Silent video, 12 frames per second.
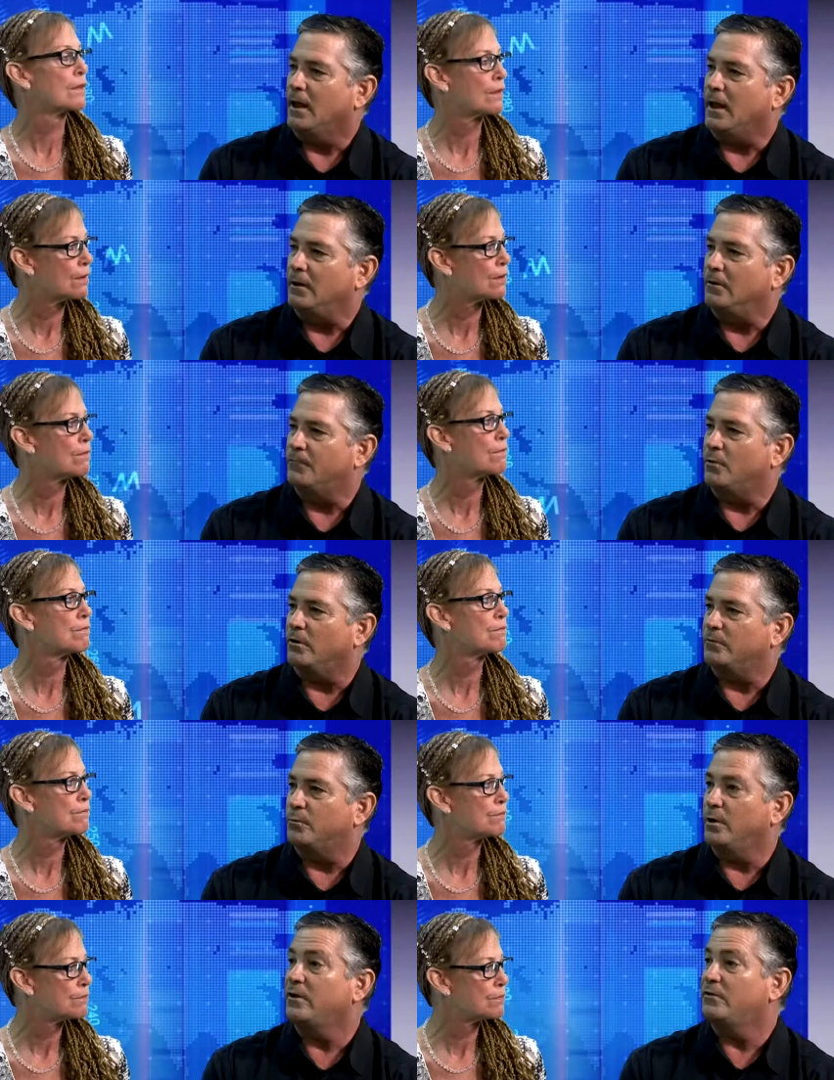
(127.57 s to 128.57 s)
Speaker 1: And of
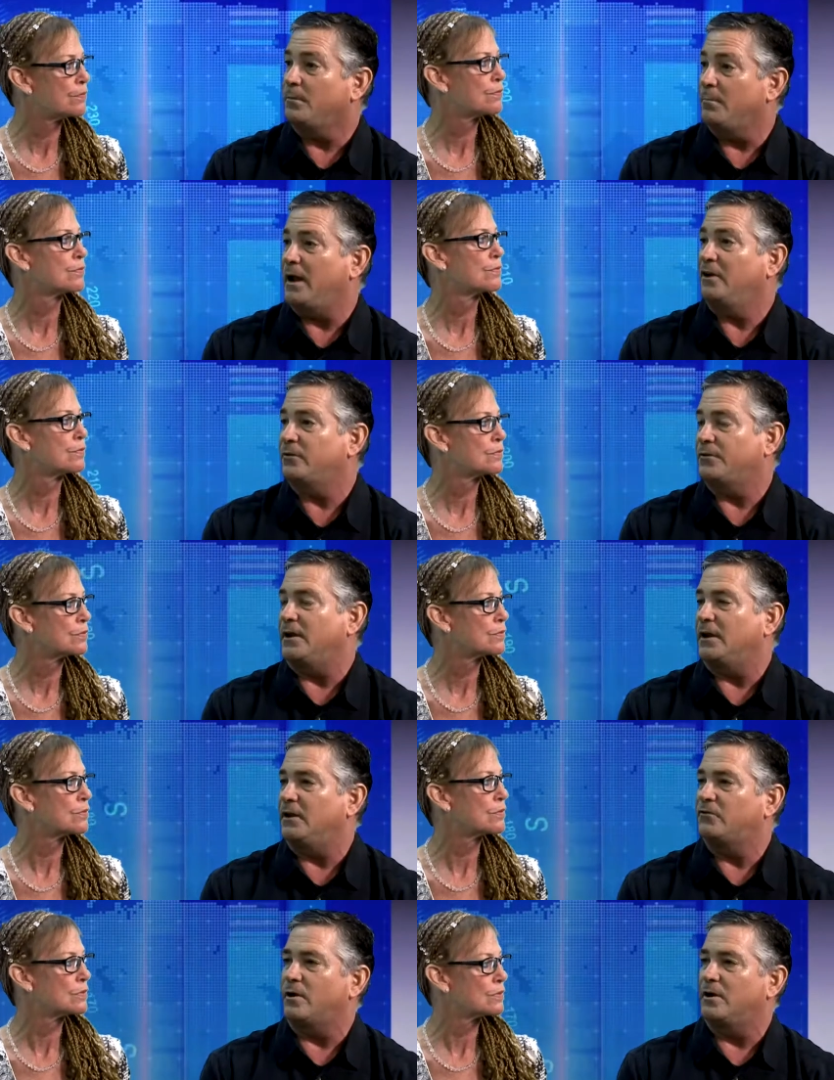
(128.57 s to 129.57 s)
course, what is the major thing
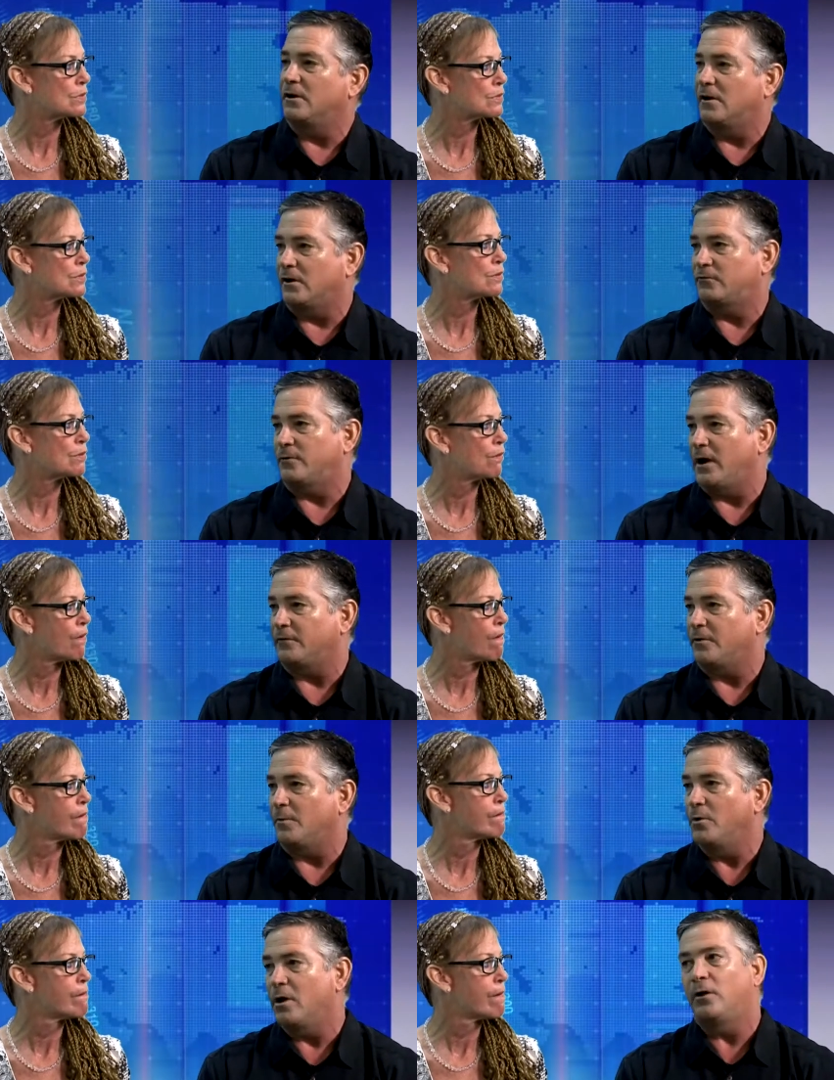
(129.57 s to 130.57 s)
he's trying to distract
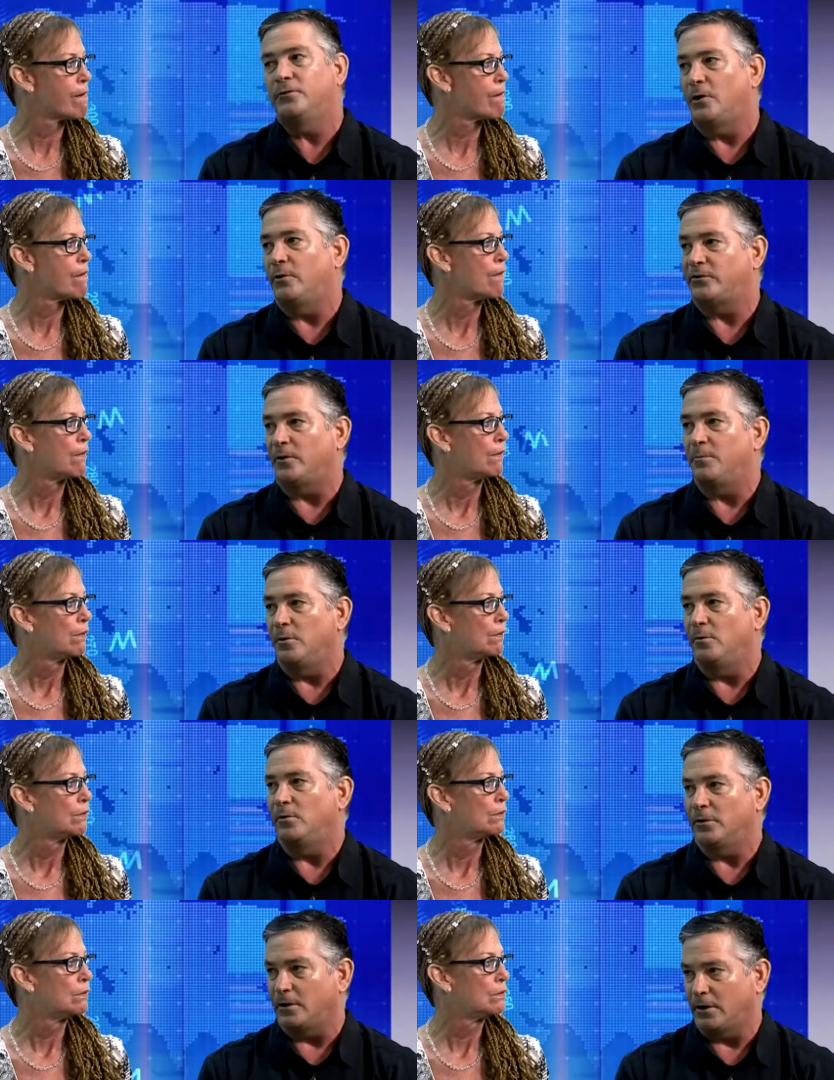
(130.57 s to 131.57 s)
from? We all know it's the
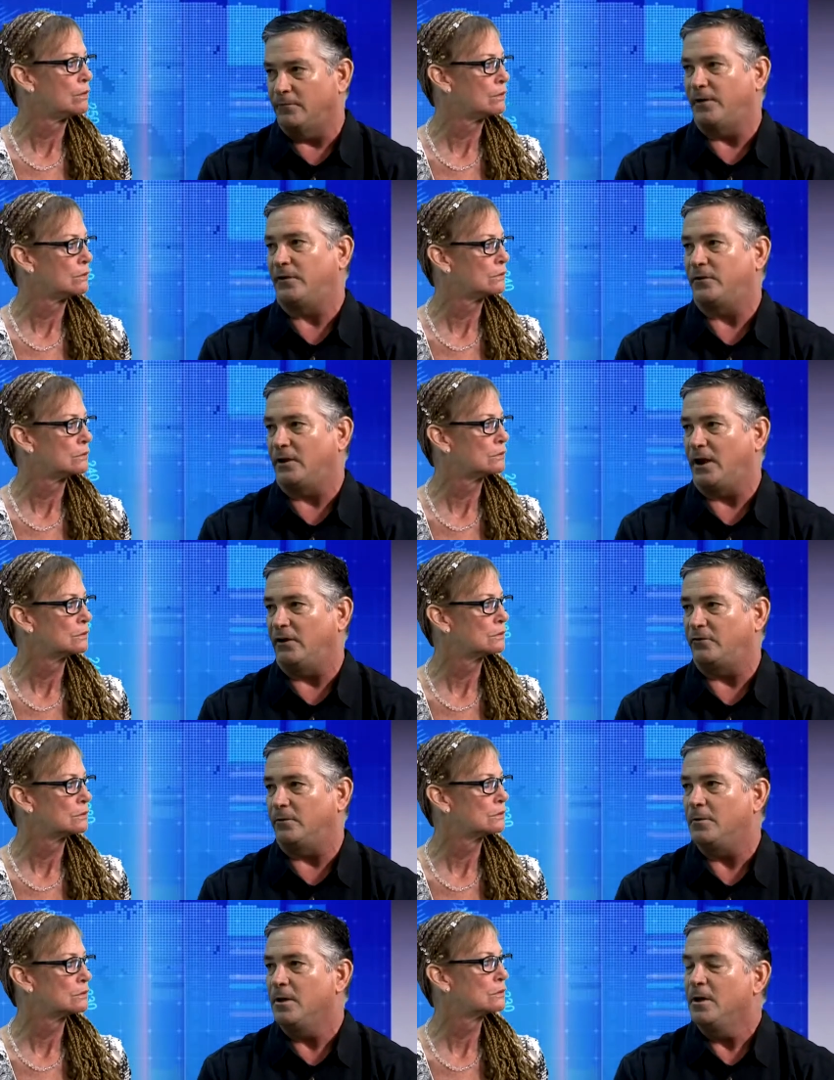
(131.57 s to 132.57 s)
Mueller
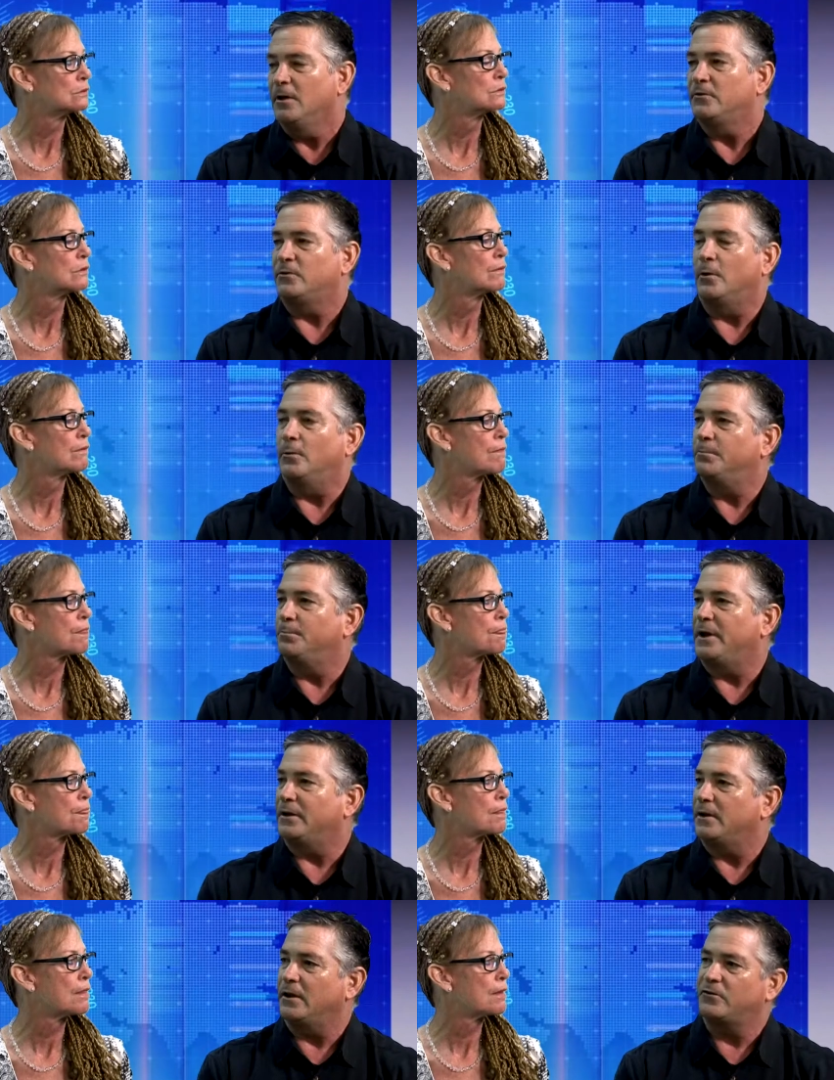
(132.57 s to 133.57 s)
investigation. Right. So,
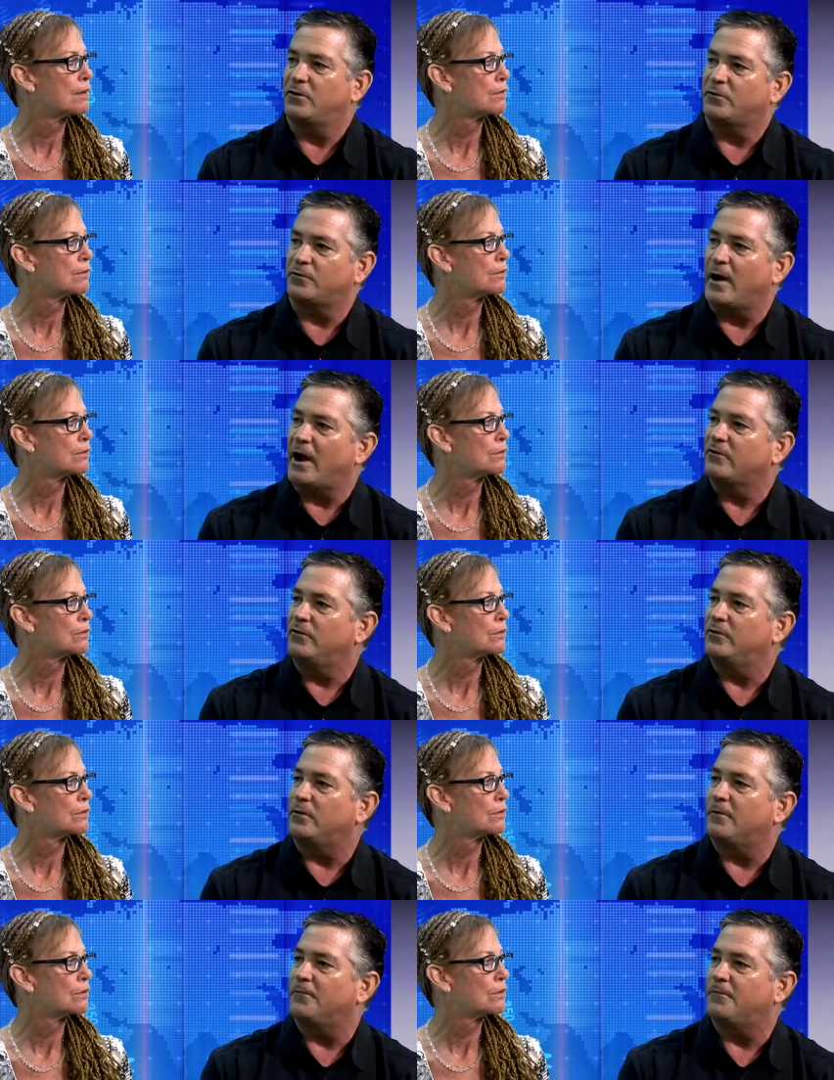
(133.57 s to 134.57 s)
but his
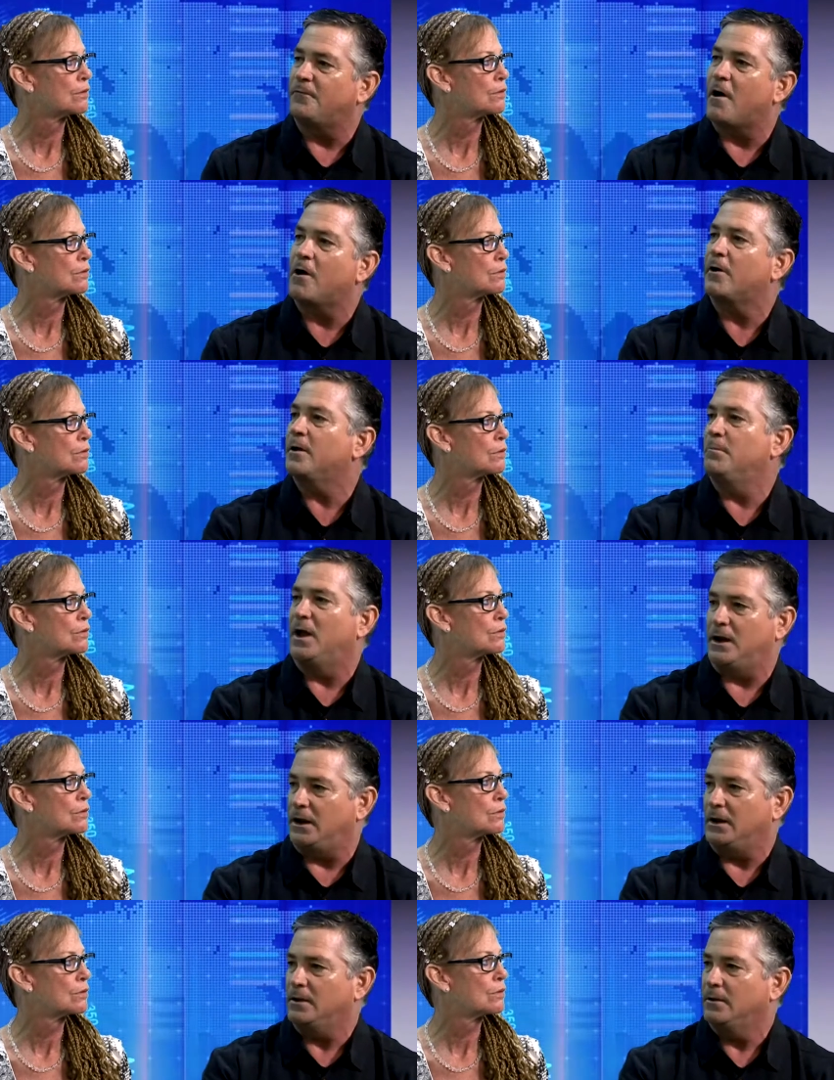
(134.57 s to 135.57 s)
distractions are far and
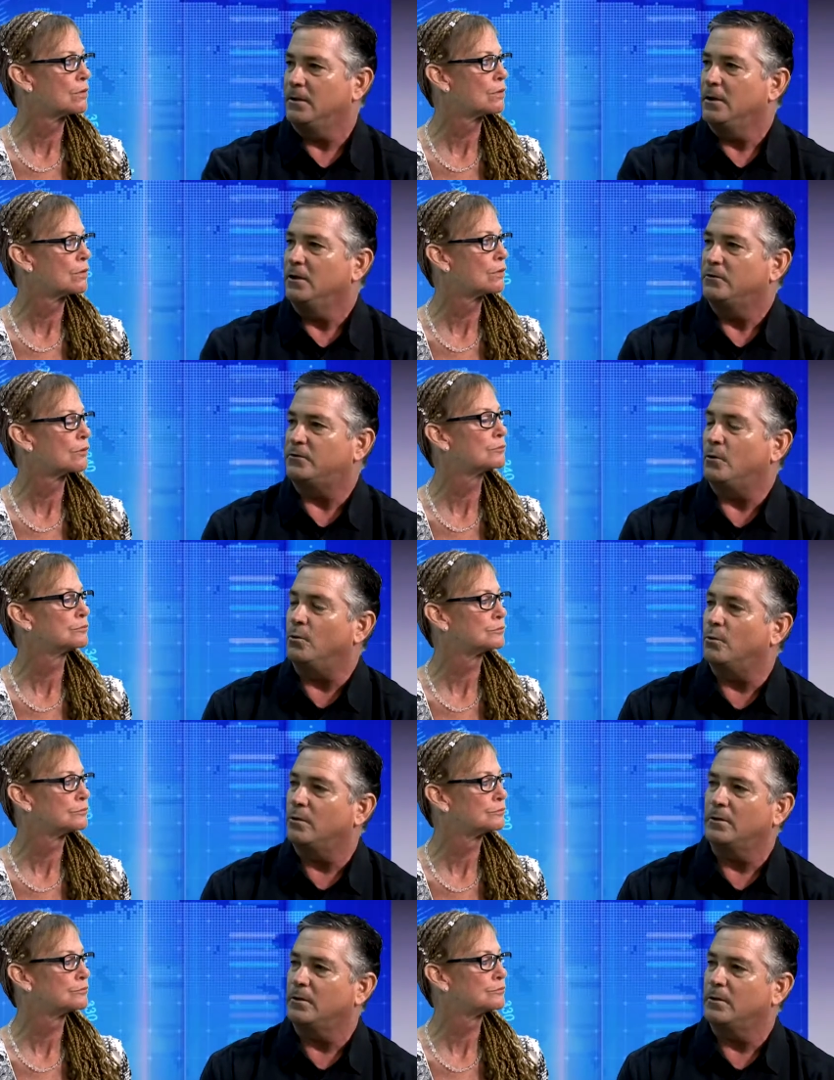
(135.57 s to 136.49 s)
many. So,